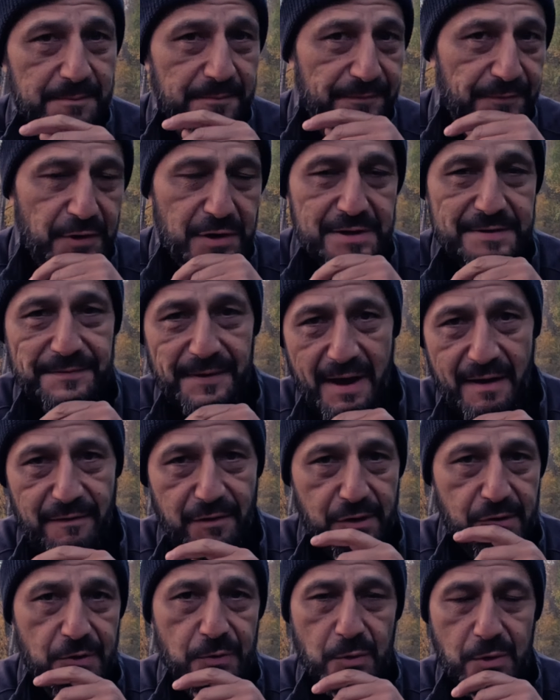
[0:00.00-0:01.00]
first
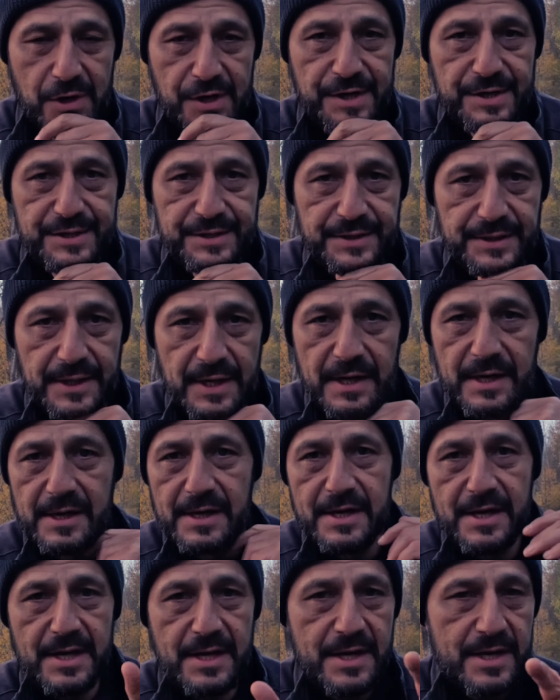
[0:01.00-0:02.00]
500 words,
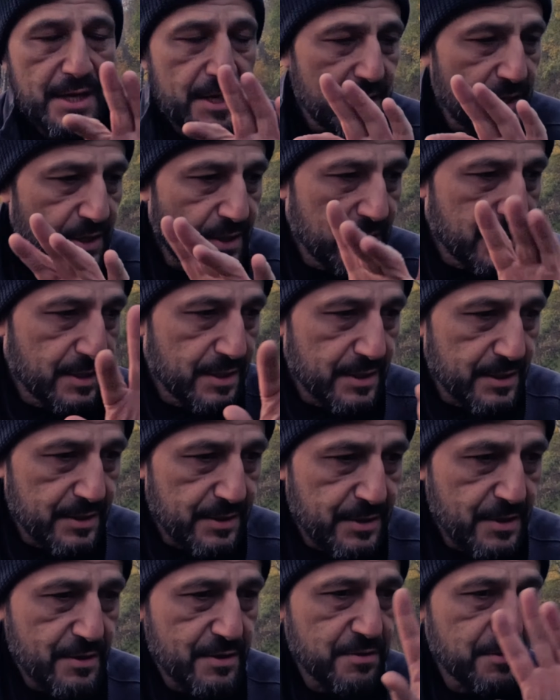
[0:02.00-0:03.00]

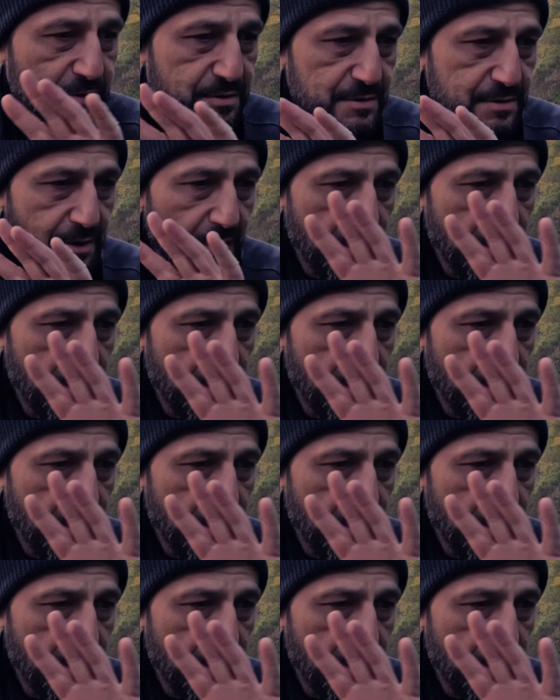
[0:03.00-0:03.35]
you